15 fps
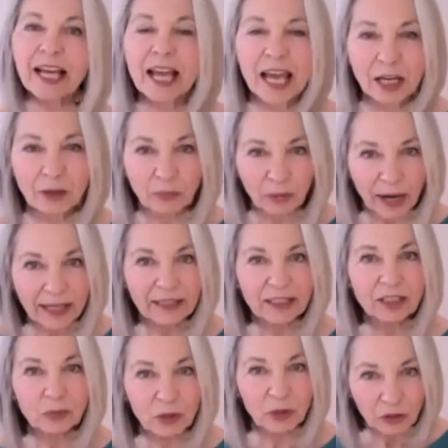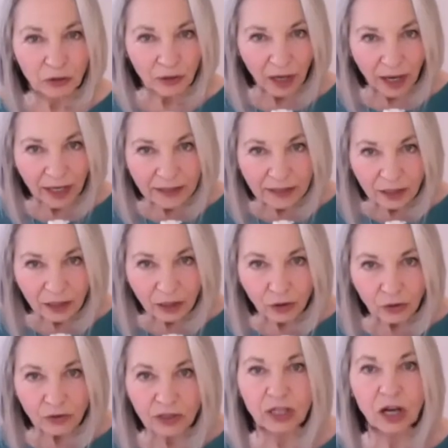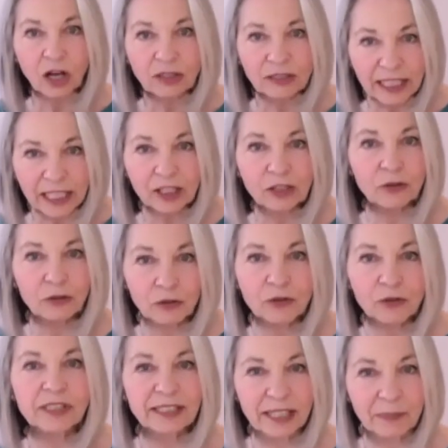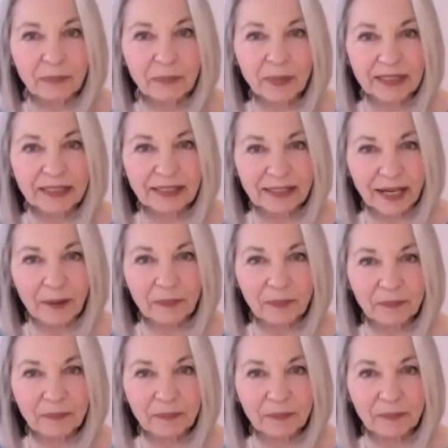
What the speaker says: and practice with your eyes closed, I'll take you through step by step.